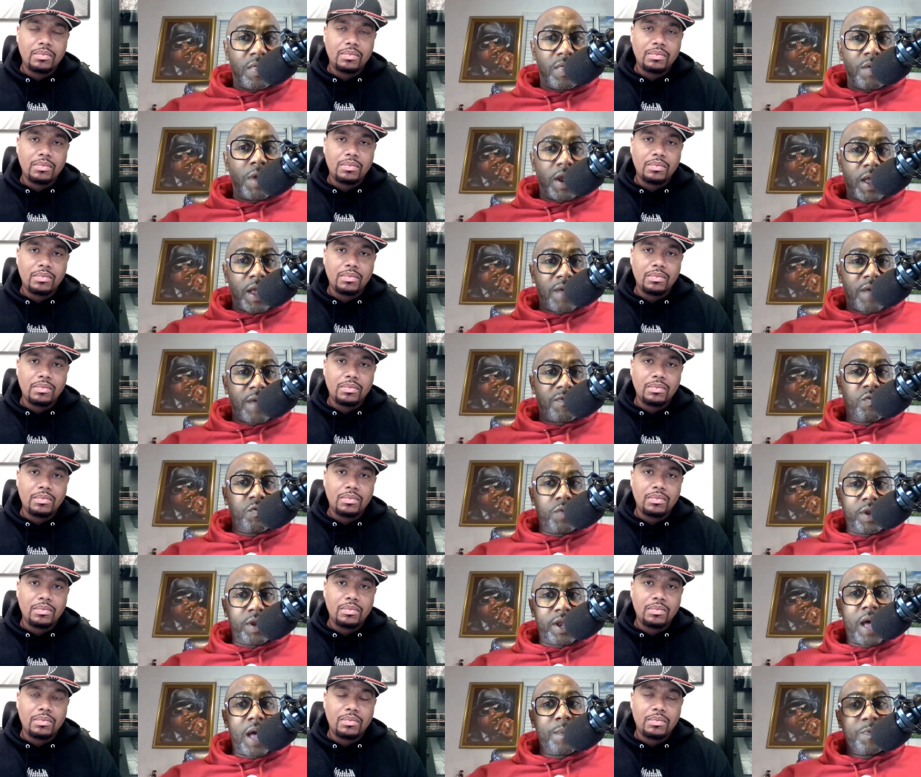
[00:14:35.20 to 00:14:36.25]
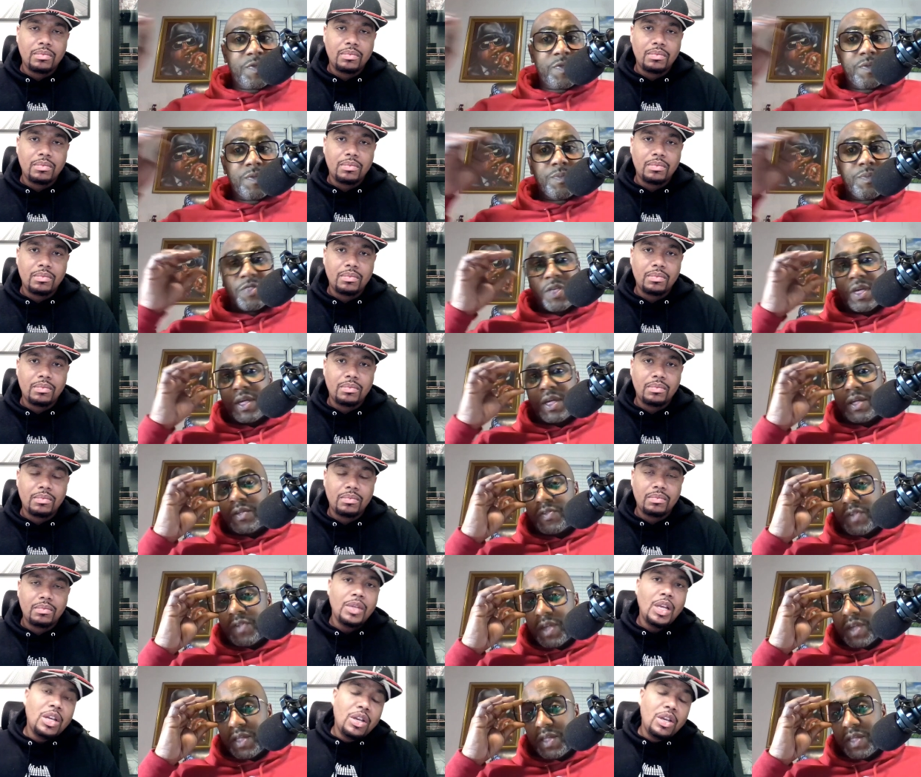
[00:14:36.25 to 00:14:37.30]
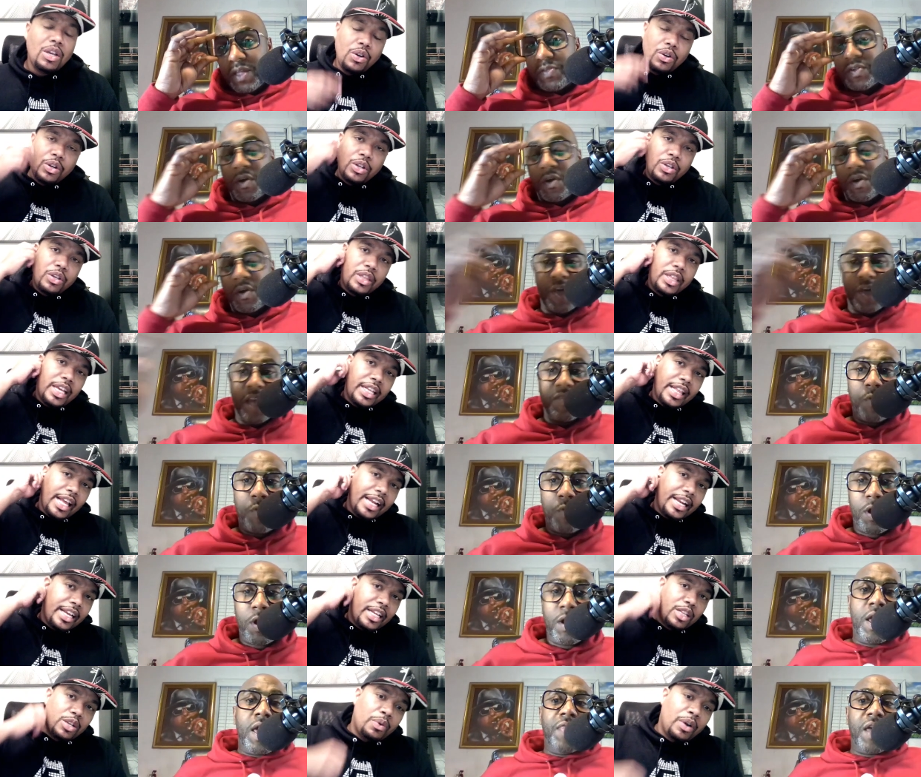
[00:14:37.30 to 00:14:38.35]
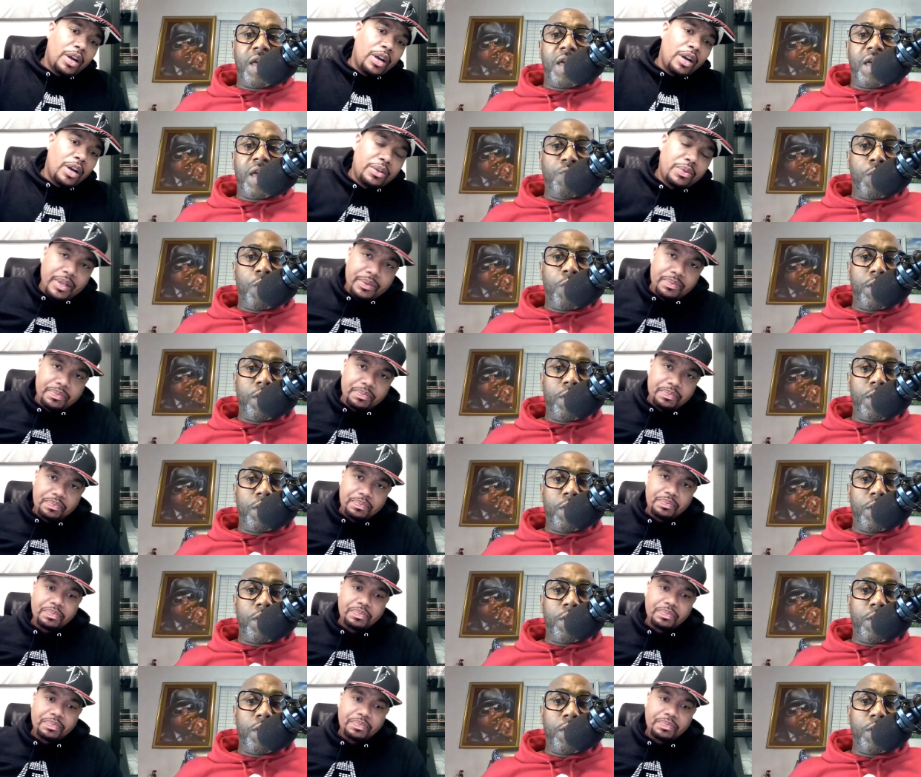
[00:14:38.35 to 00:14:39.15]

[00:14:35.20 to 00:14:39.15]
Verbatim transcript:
Speaker 1: They might have to adopt some things, and Who so that's where that's where.